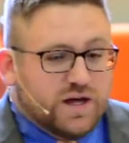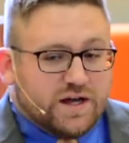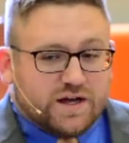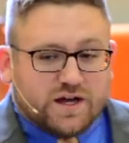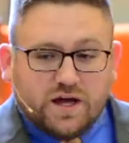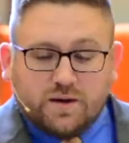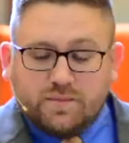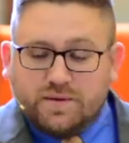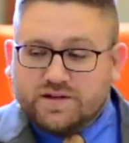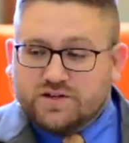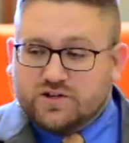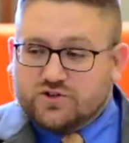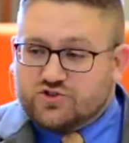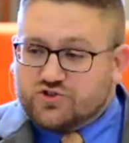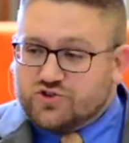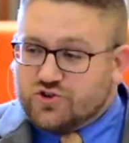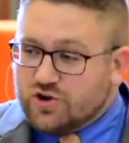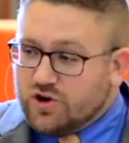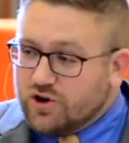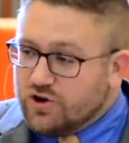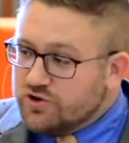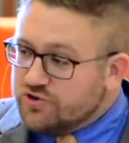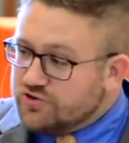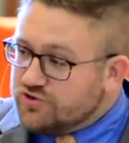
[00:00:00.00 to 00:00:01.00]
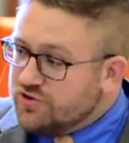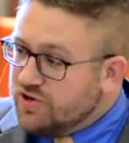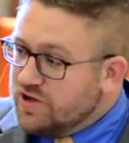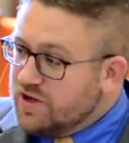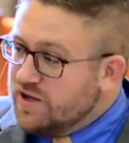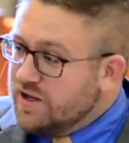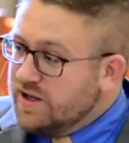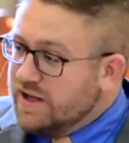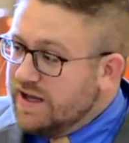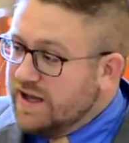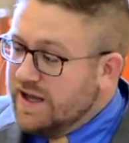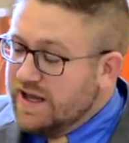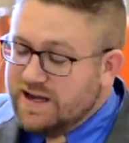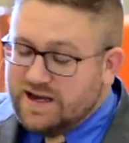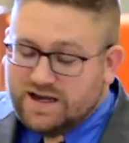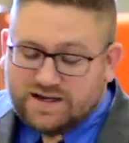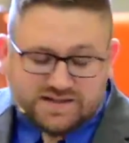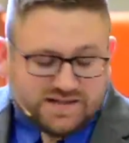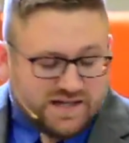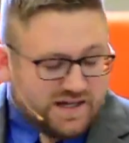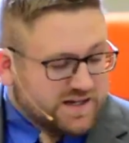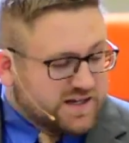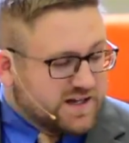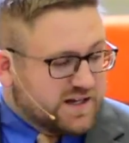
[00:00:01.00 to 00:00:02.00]
Coming to church and, and
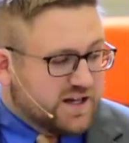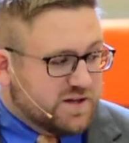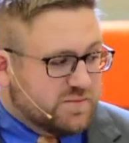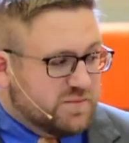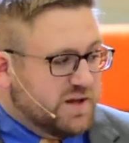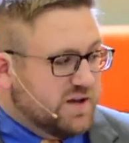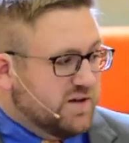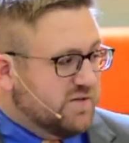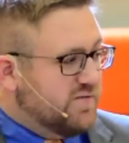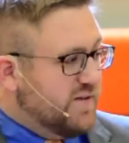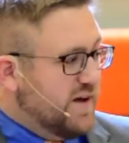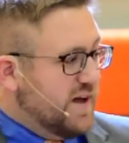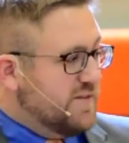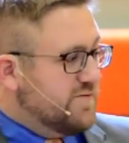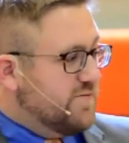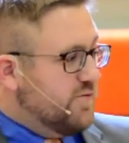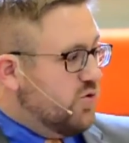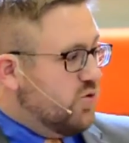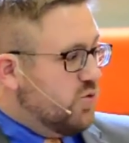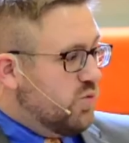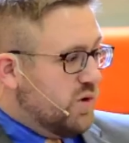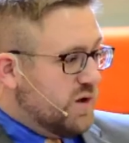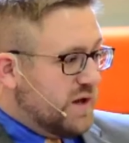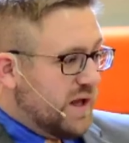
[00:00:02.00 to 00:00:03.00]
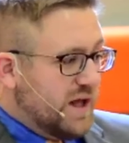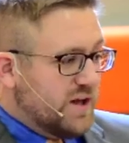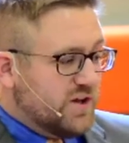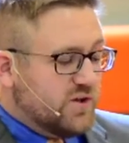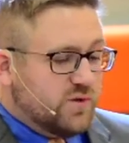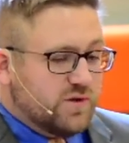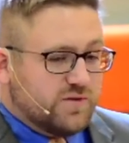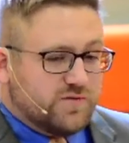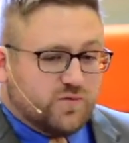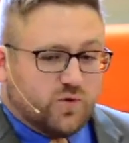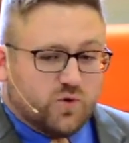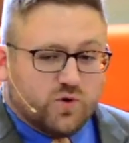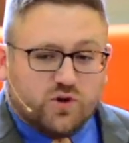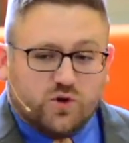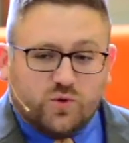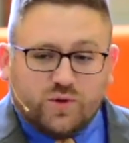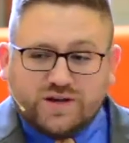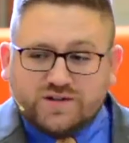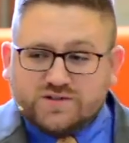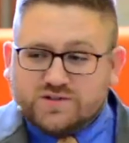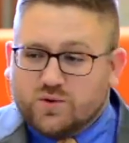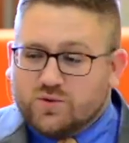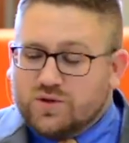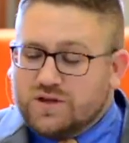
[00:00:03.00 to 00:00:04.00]
attending and being faithful will not do it for you. It
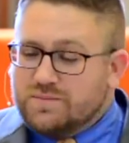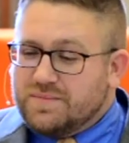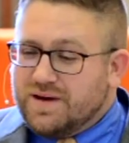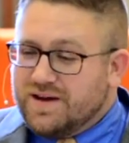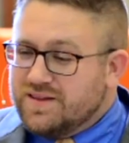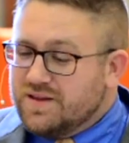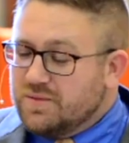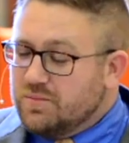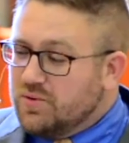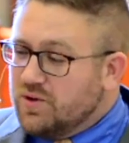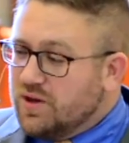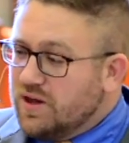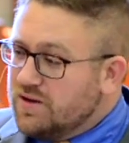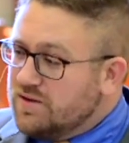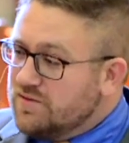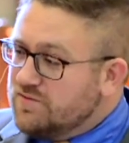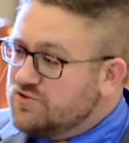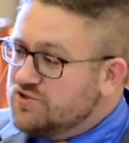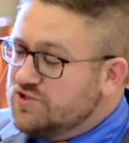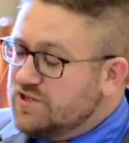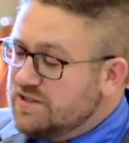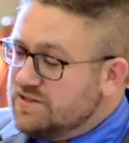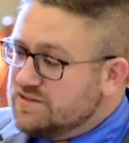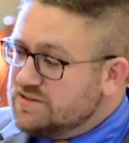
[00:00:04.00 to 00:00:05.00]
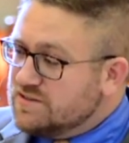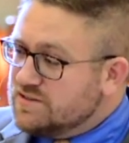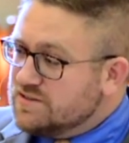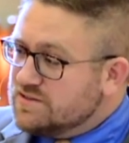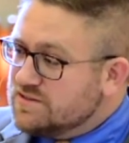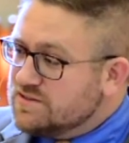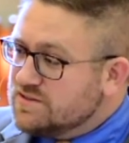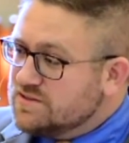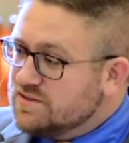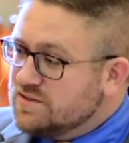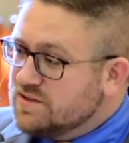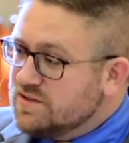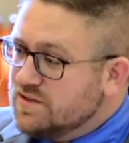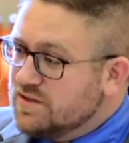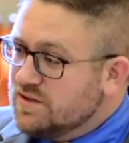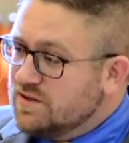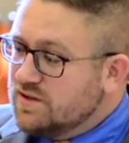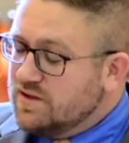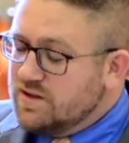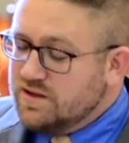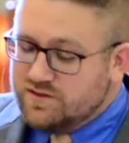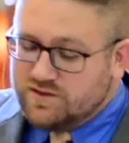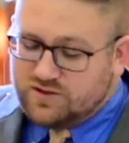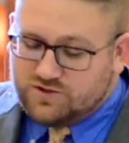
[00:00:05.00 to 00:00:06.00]
is only by the blood of Jesus
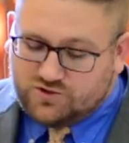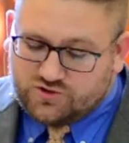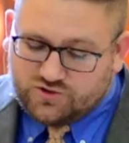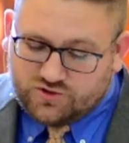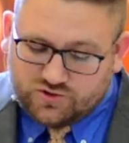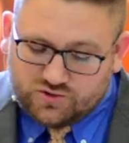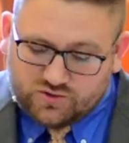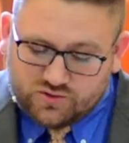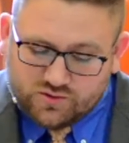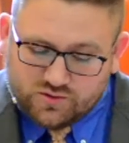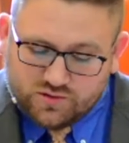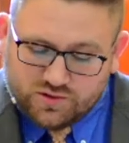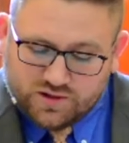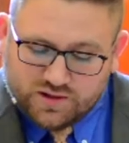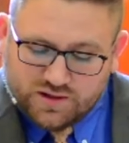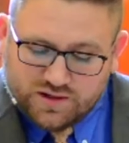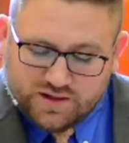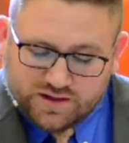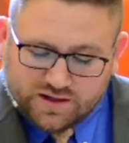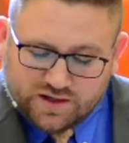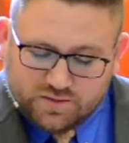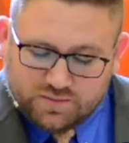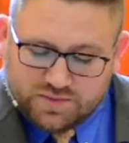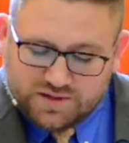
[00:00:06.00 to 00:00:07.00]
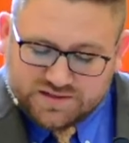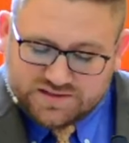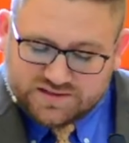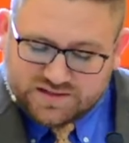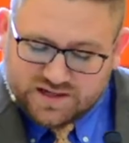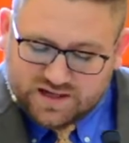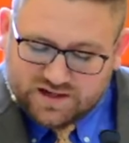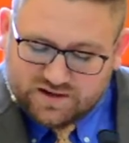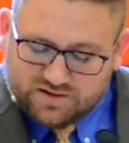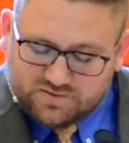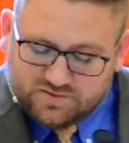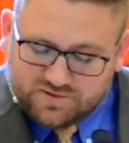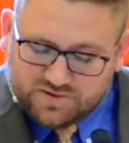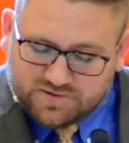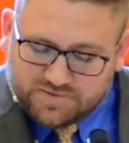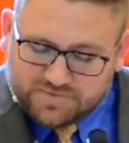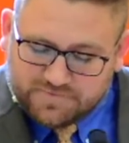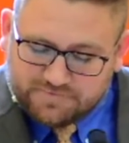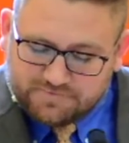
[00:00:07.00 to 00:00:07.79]
that you can be saved.